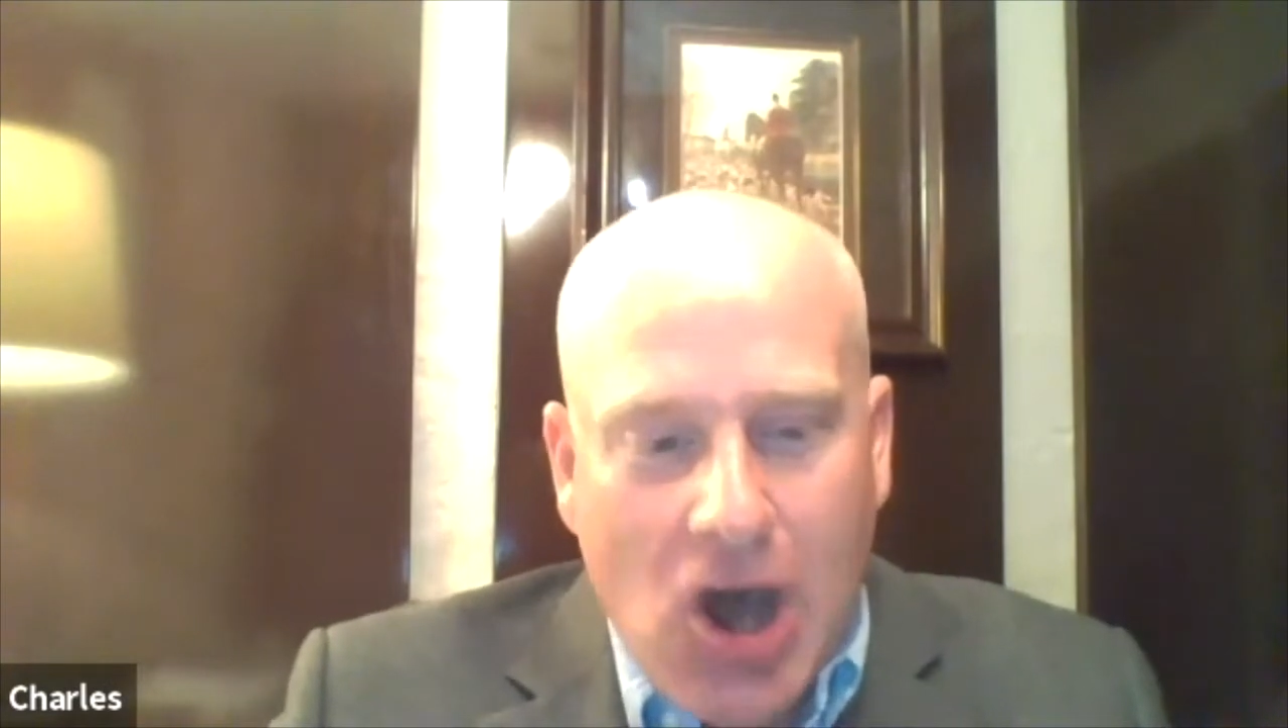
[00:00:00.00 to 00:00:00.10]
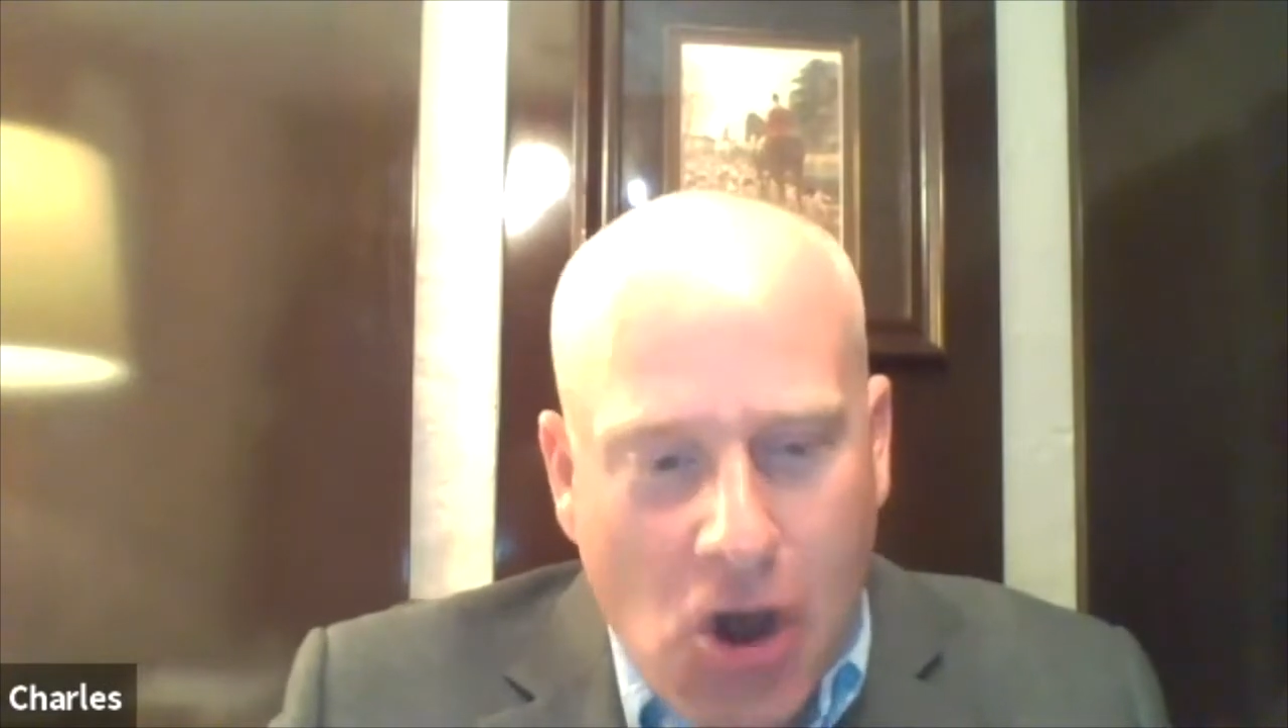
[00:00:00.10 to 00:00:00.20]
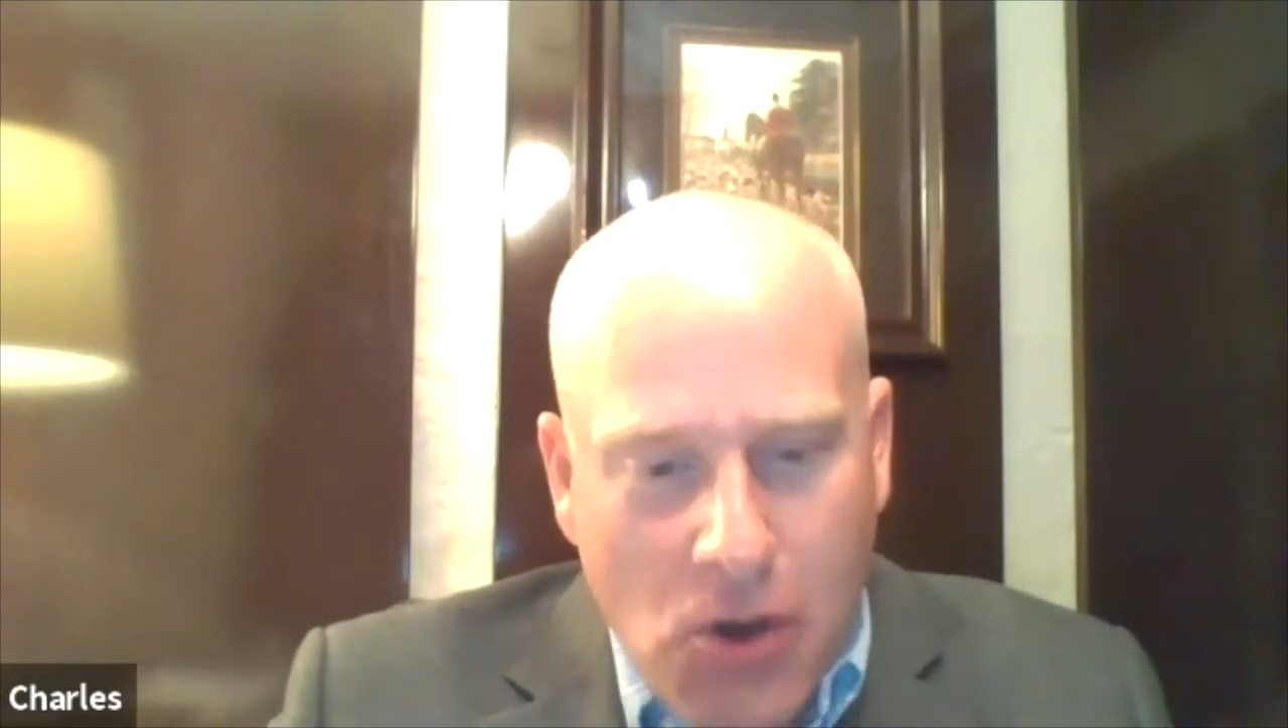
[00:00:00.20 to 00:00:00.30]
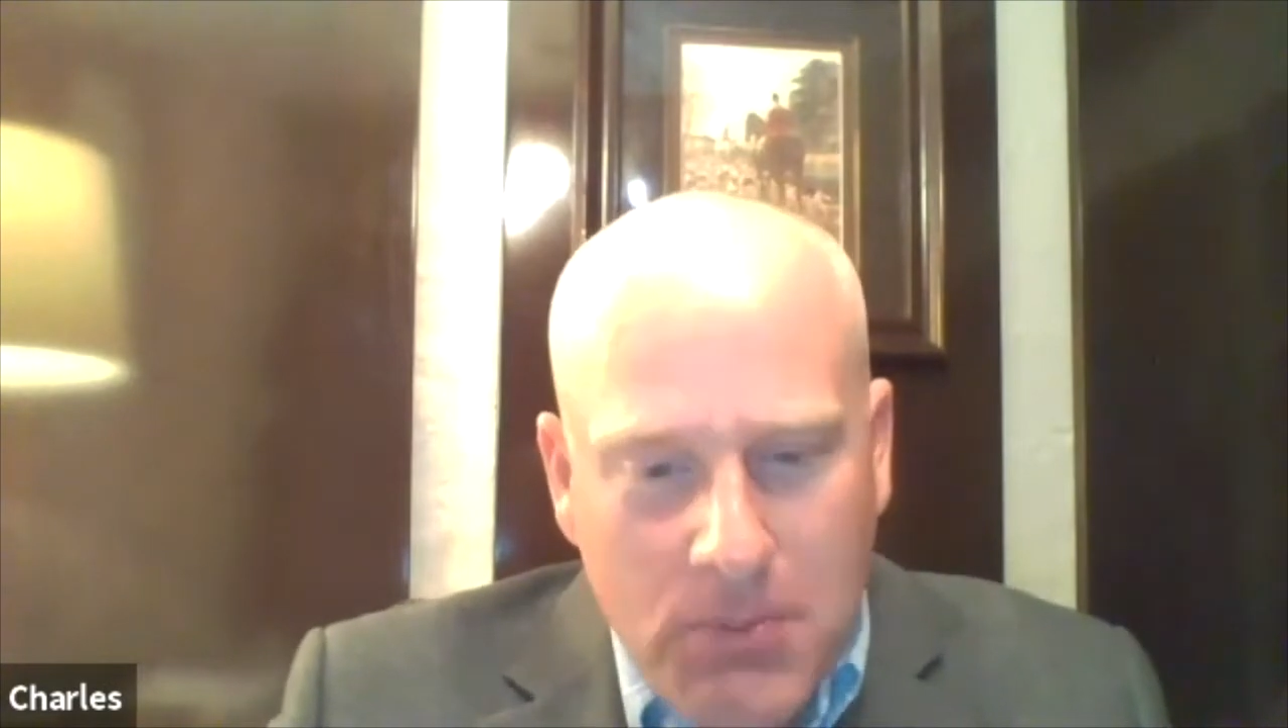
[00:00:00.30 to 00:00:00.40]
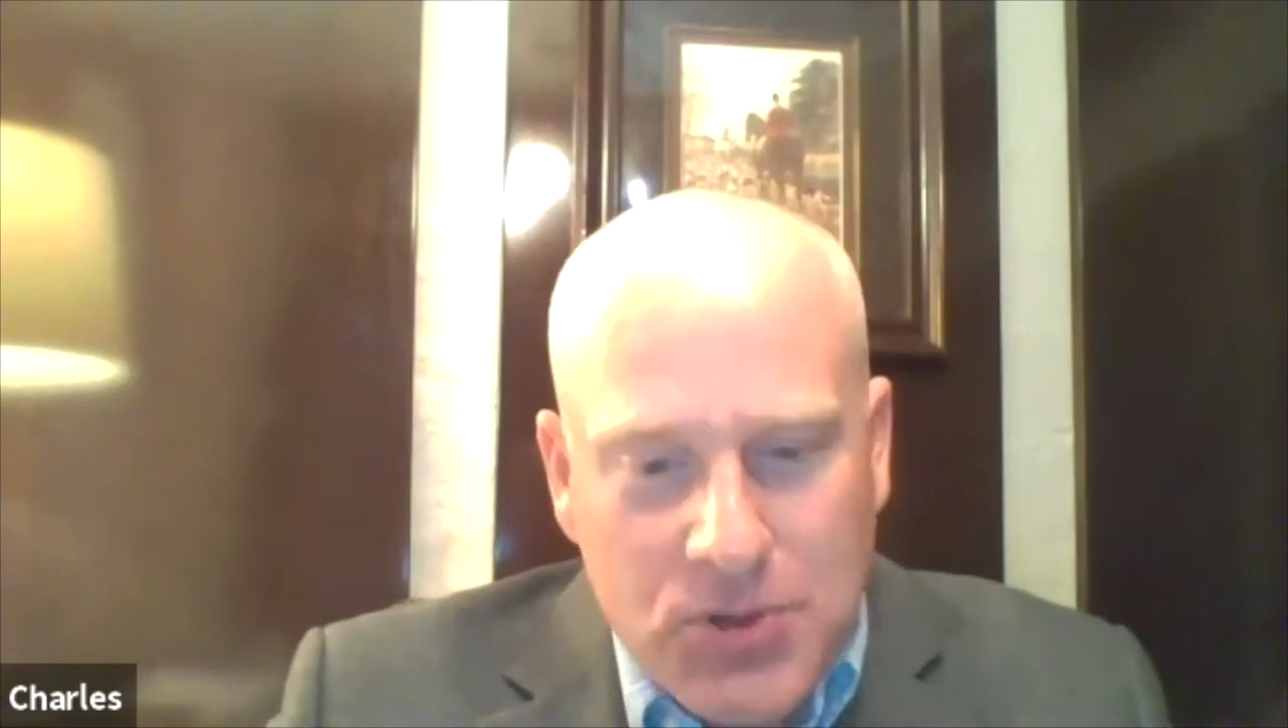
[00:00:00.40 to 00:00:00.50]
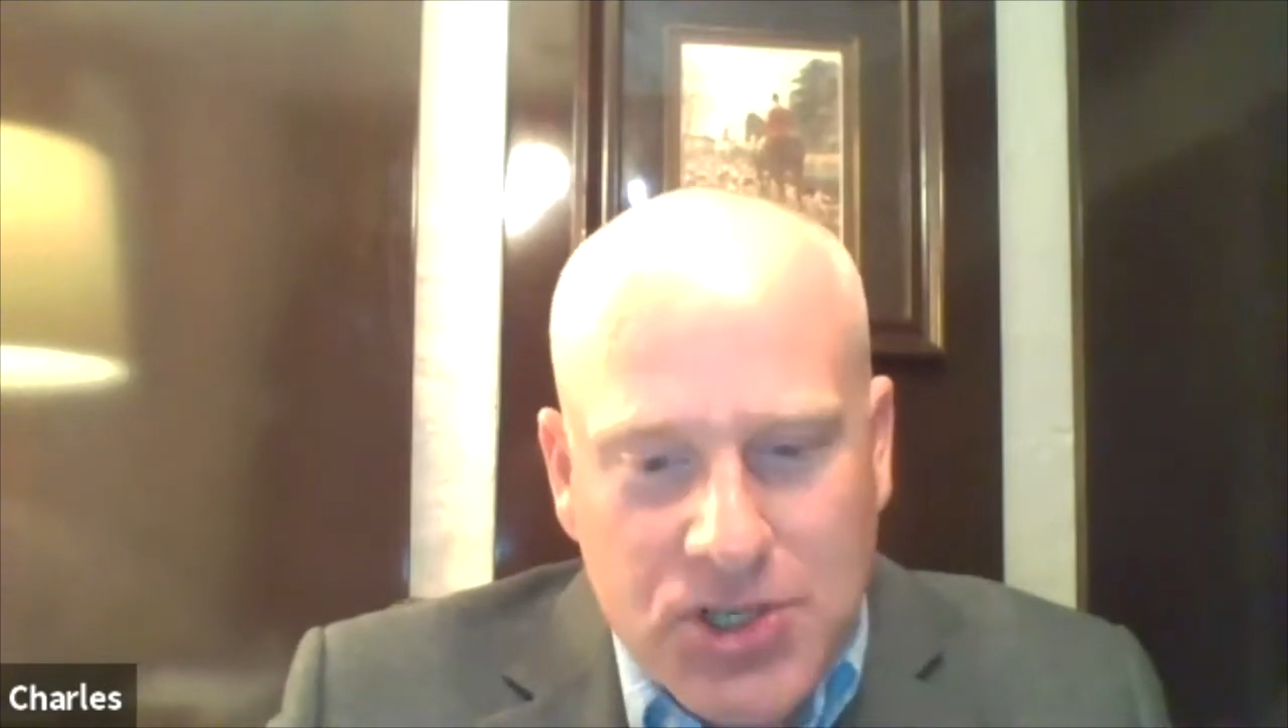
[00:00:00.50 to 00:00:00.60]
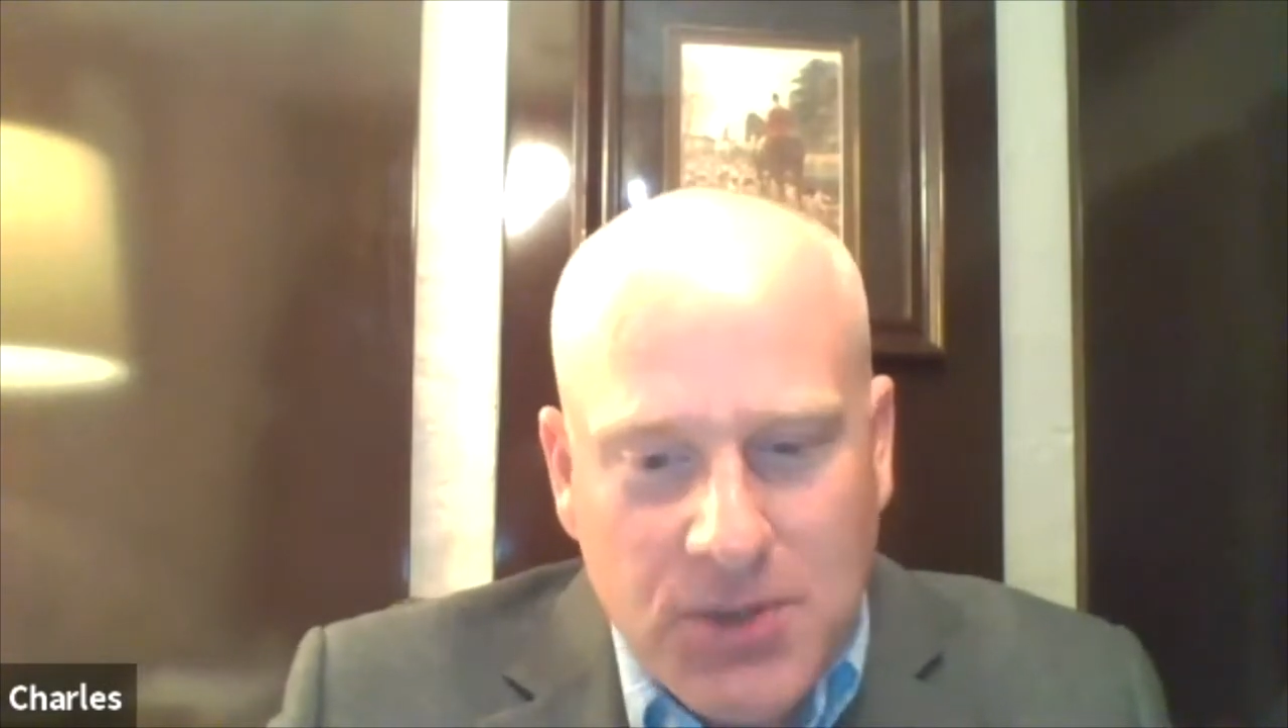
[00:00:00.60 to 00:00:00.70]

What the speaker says: almost